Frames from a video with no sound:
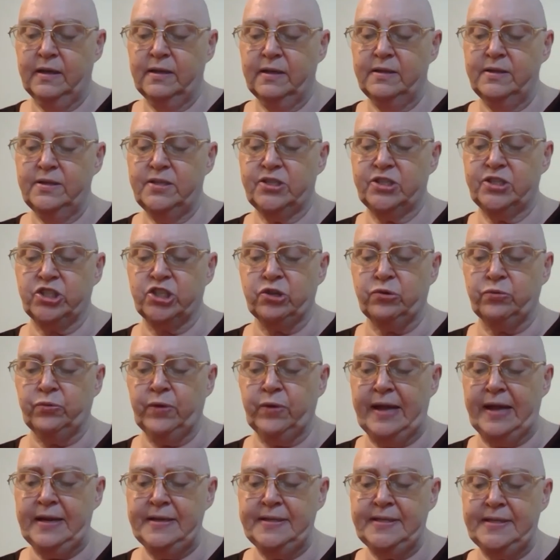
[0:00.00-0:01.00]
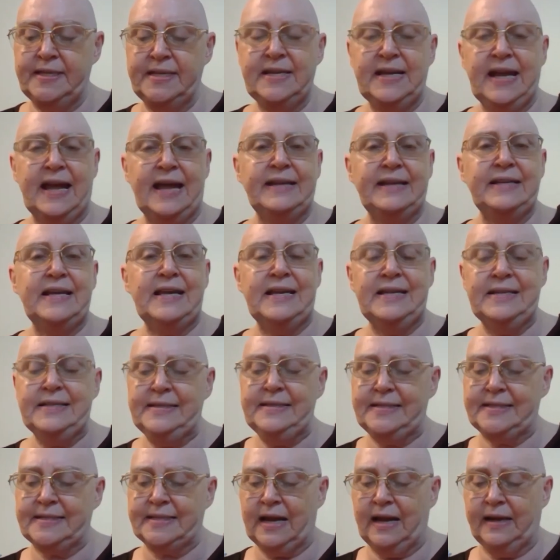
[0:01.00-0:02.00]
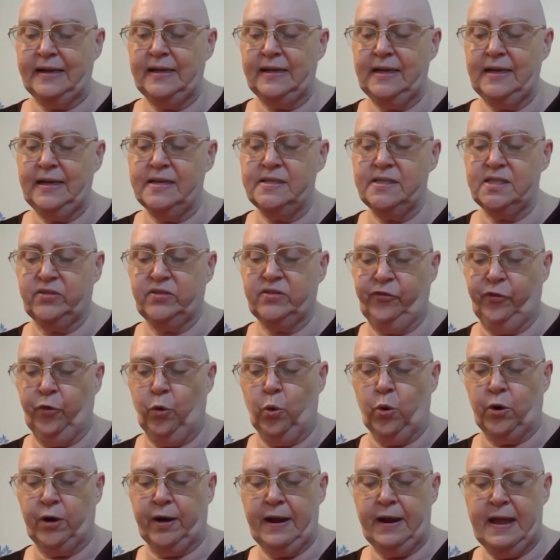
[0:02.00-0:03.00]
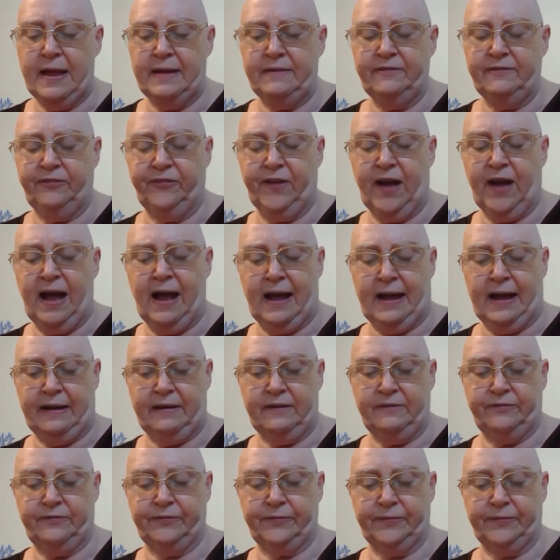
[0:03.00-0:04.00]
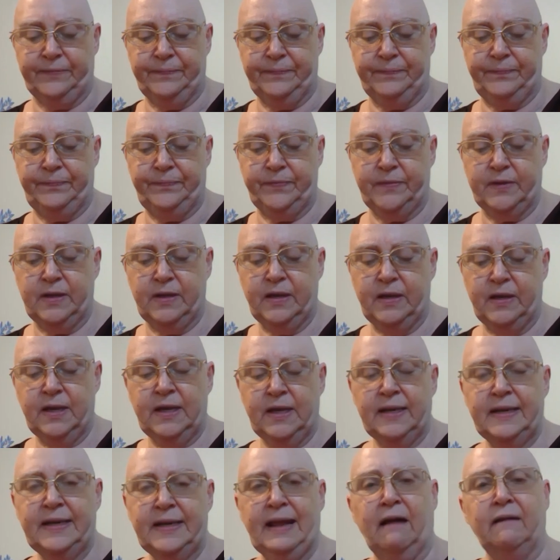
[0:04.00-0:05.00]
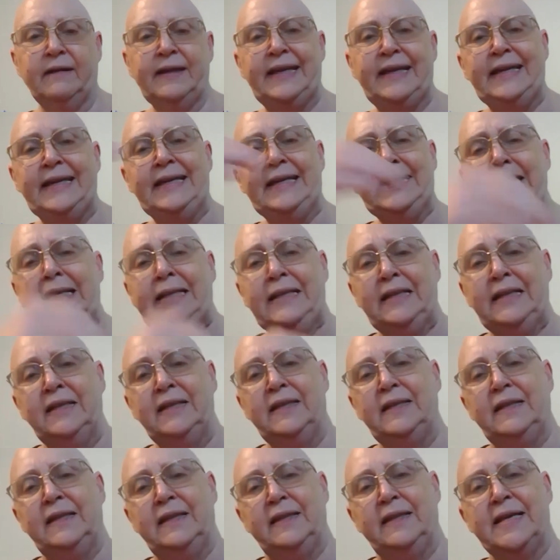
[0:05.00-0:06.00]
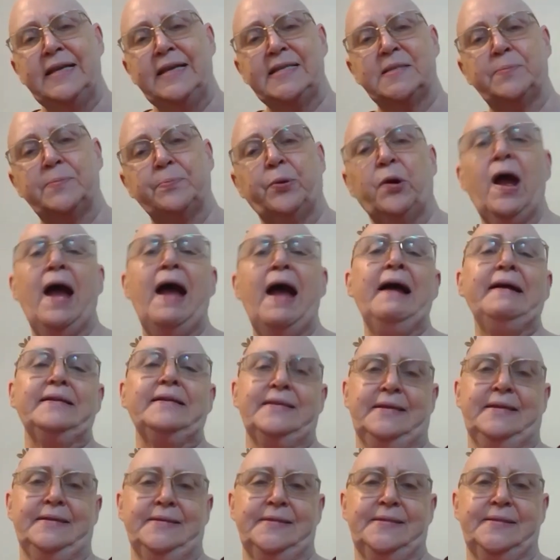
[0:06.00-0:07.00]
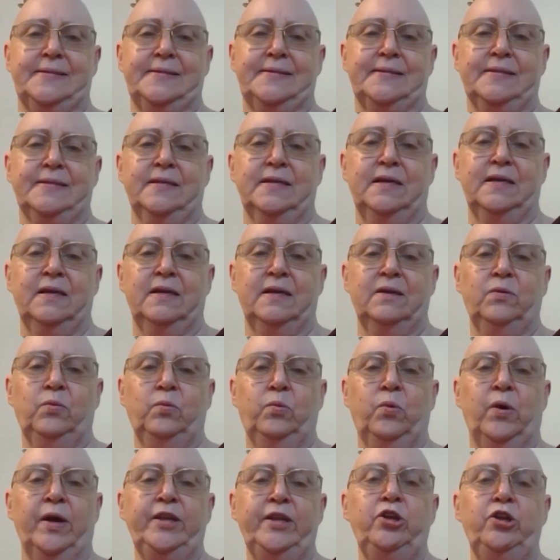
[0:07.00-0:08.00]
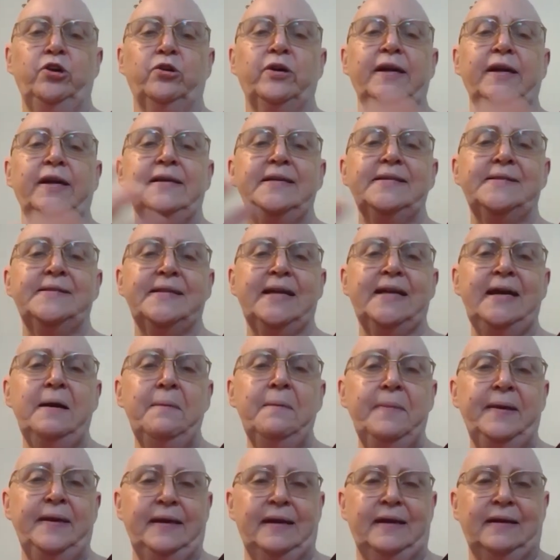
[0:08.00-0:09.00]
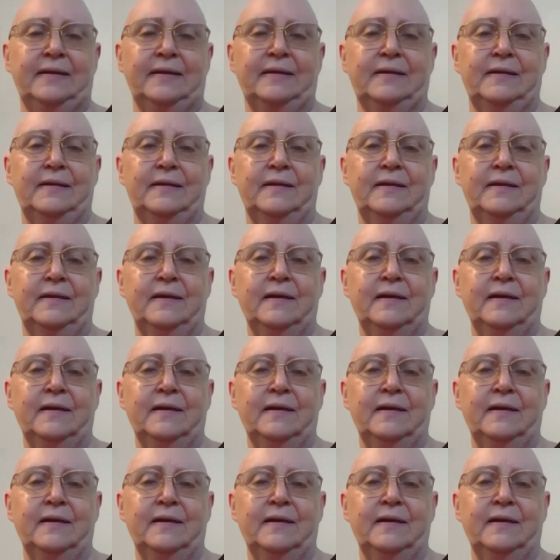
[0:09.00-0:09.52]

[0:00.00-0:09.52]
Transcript: Serenity and insight is four and five. Now, in this practice, what you're examining